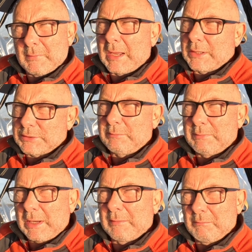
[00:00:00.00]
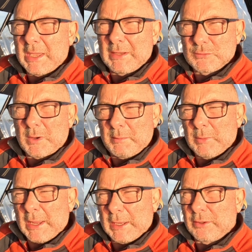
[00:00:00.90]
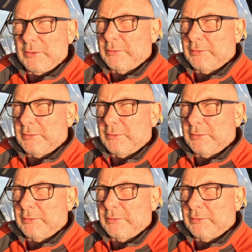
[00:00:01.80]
Actually Pelican Bay is where I'm anchored,